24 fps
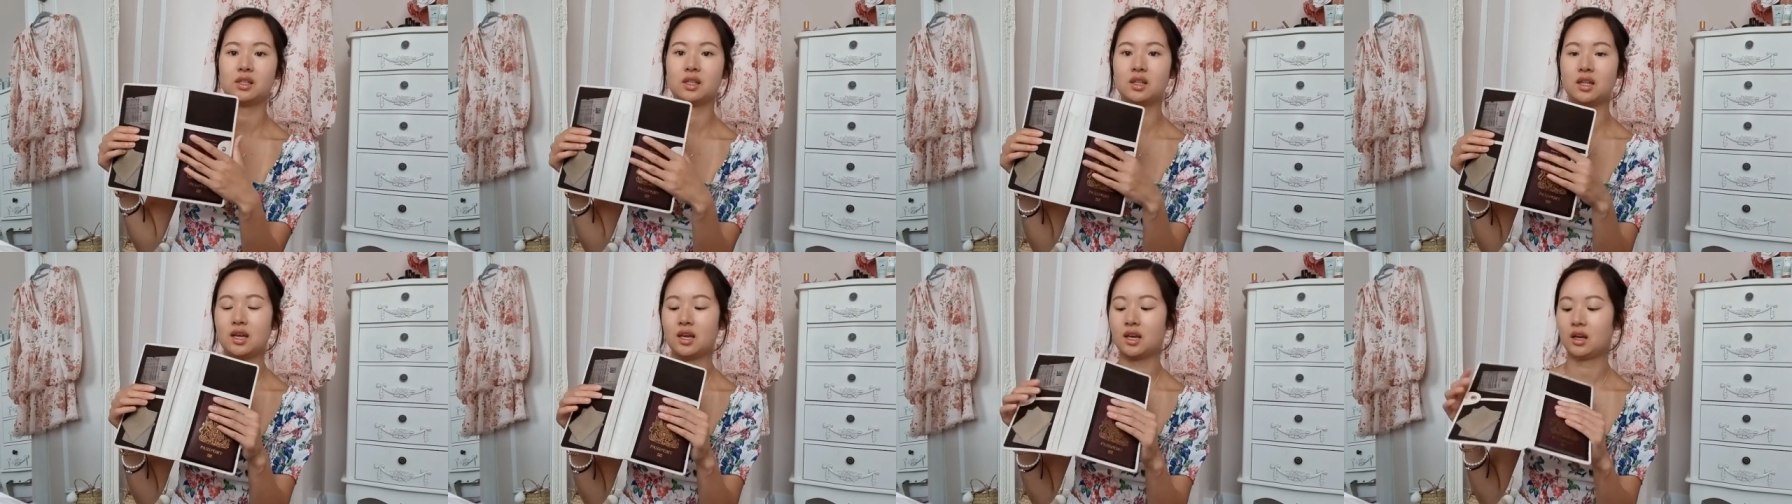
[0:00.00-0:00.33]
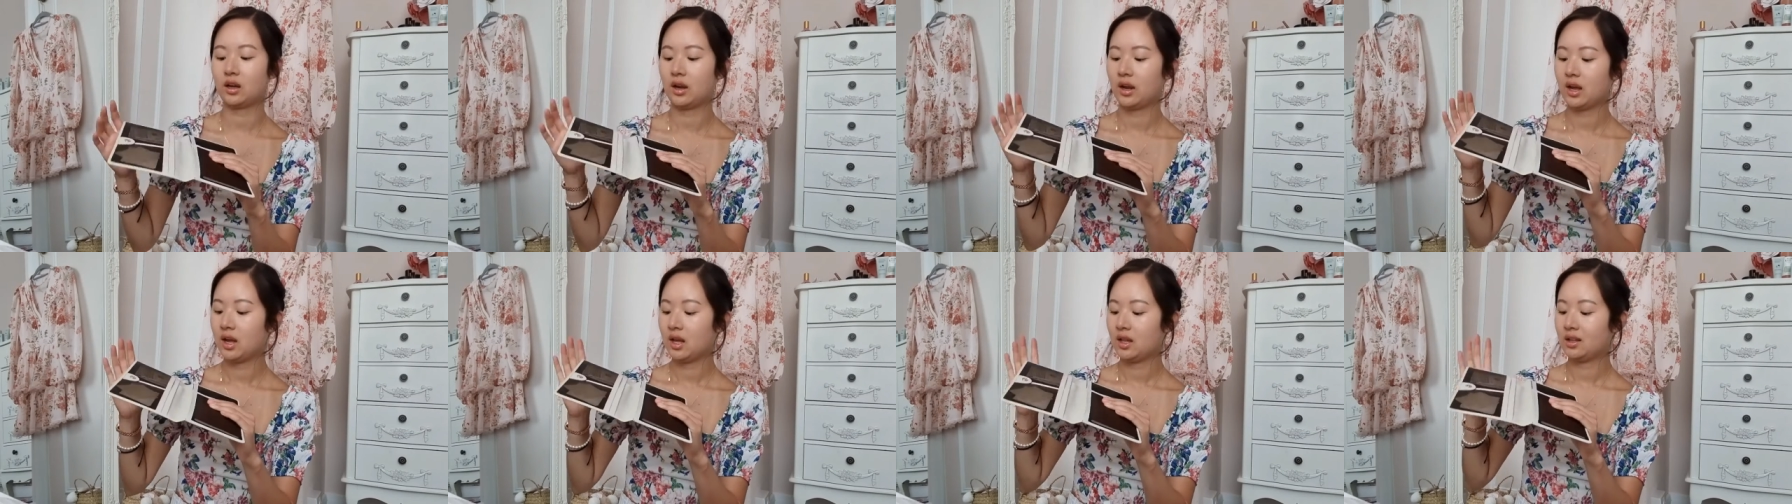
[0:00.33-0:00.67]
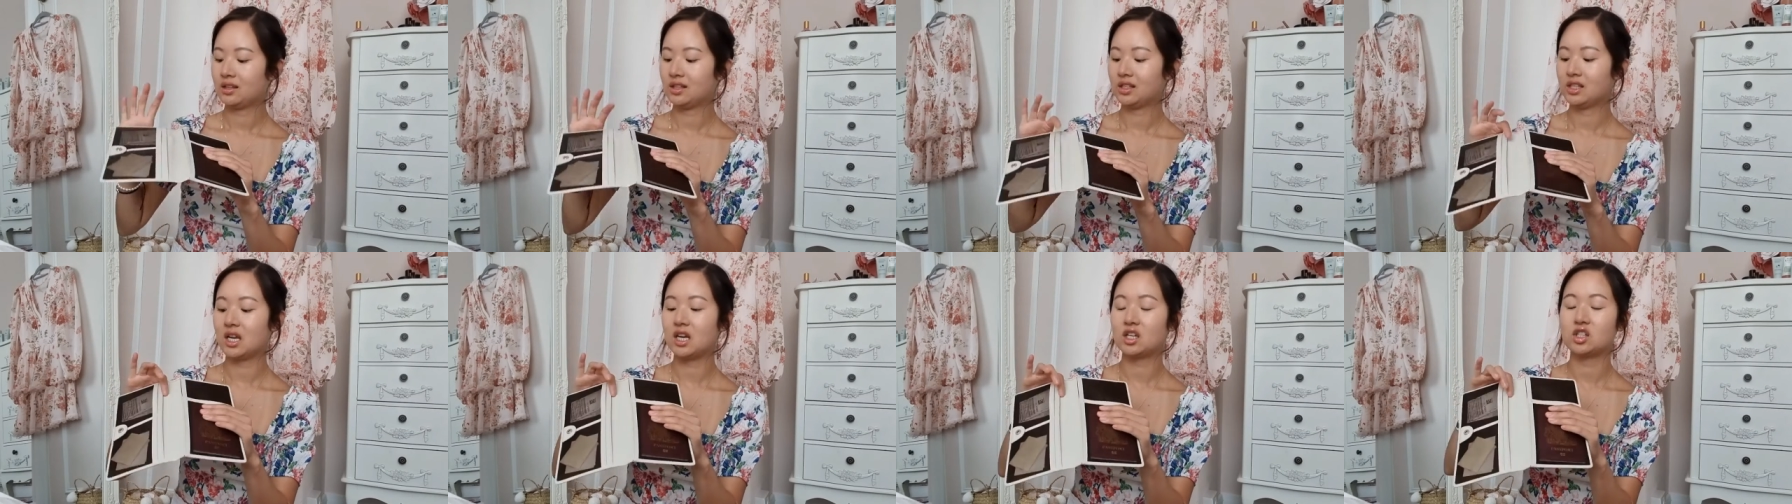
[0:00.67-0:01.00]
in there.
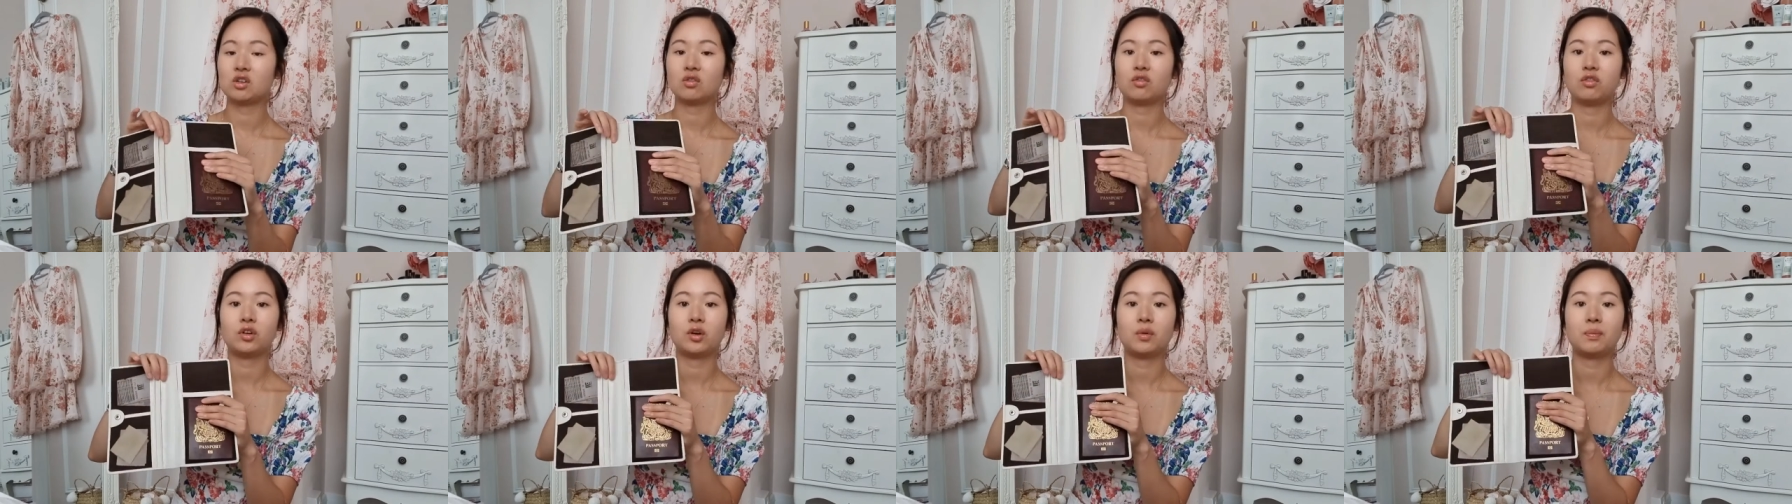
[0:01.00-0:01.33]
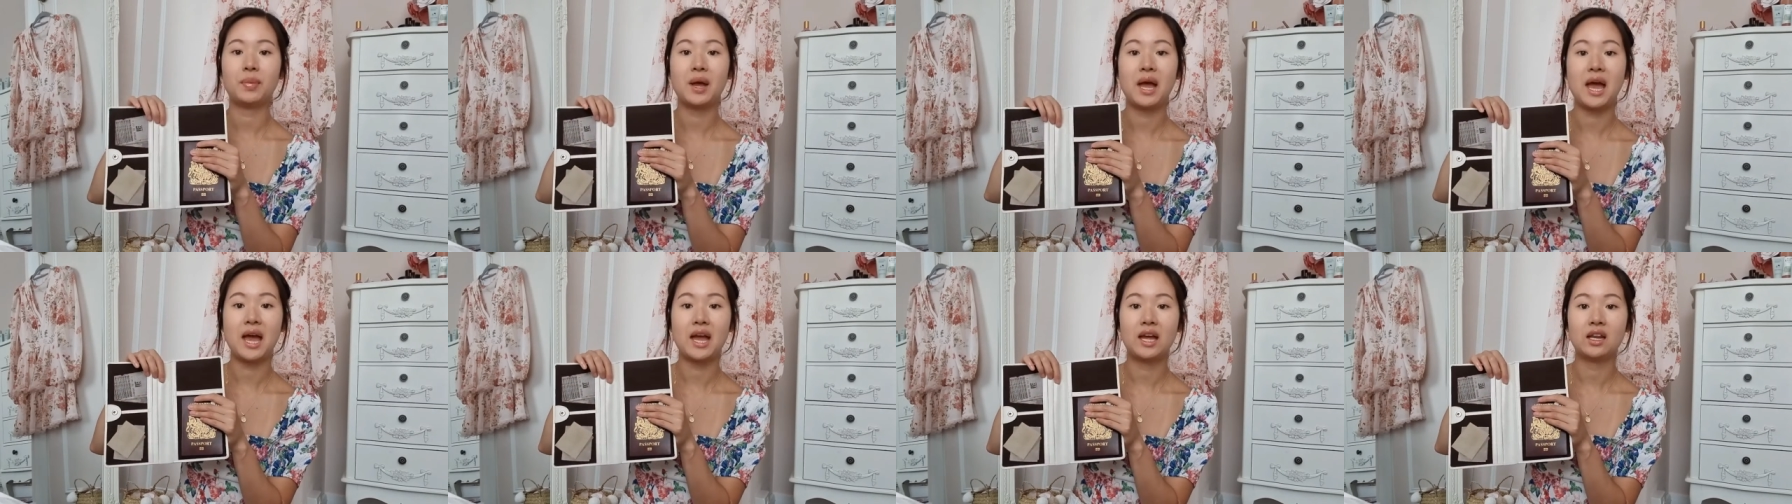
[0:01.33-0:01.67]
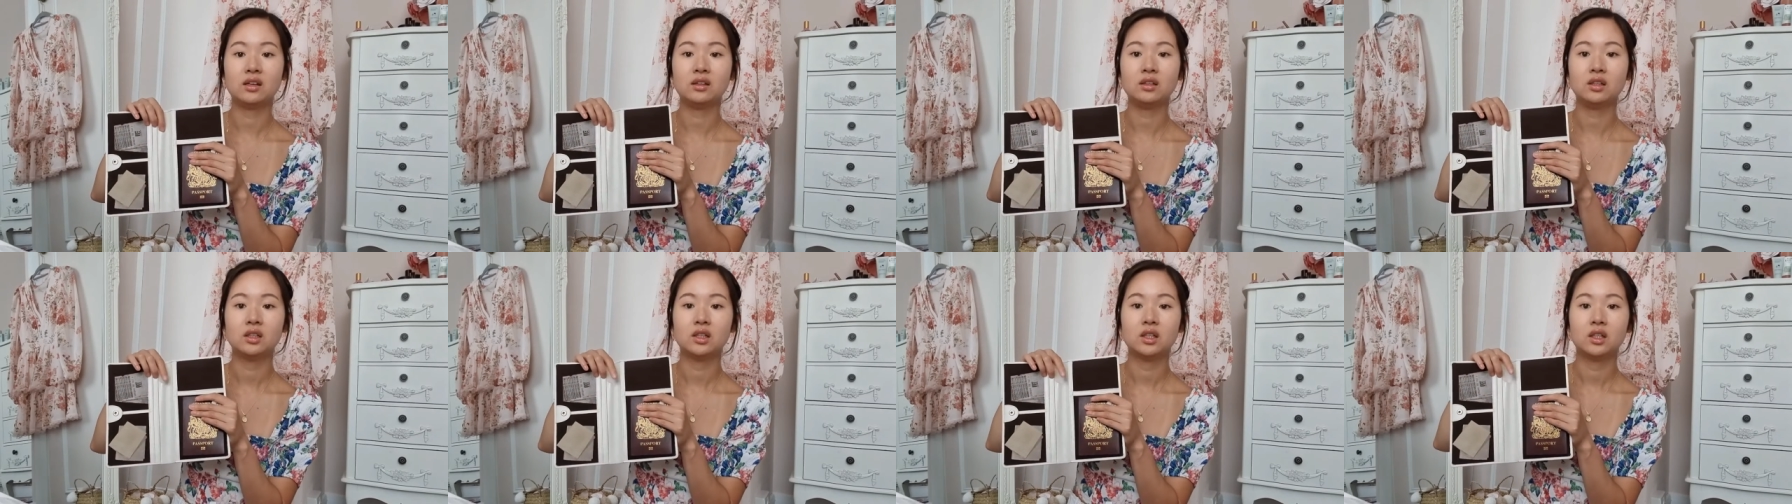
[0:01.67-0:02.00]
There's a section for a
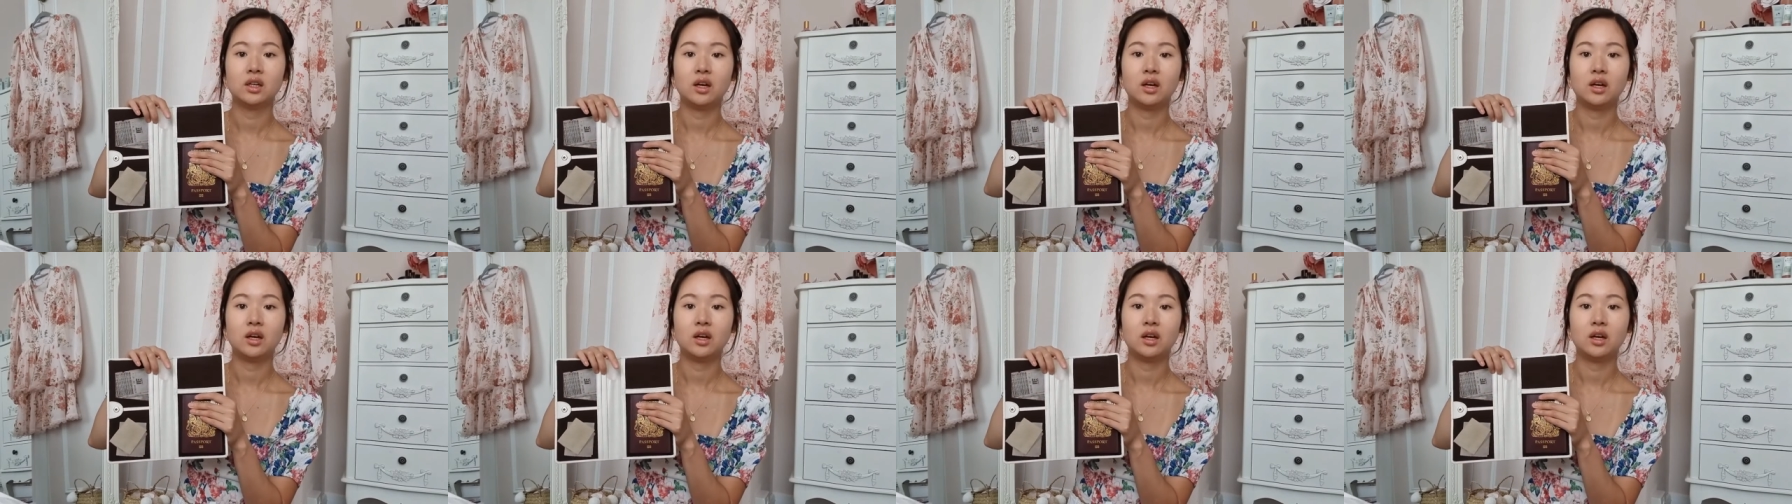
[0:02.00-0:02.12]
pen.